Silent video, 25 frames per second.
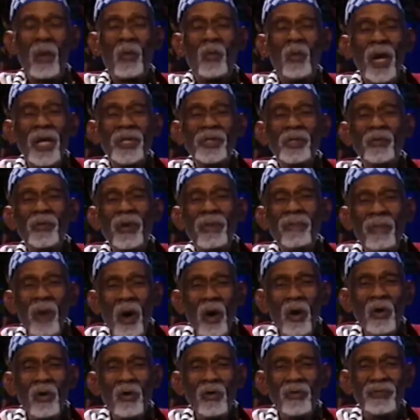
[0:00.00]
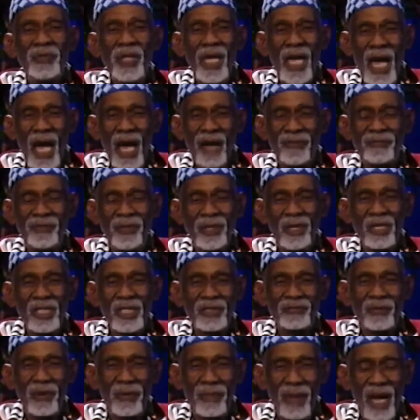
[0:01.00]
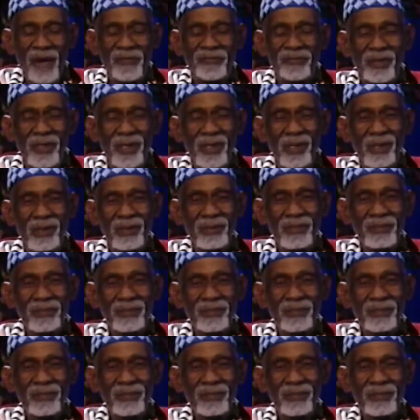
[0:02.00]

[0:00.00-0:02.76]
when you remove the Africans from Africa,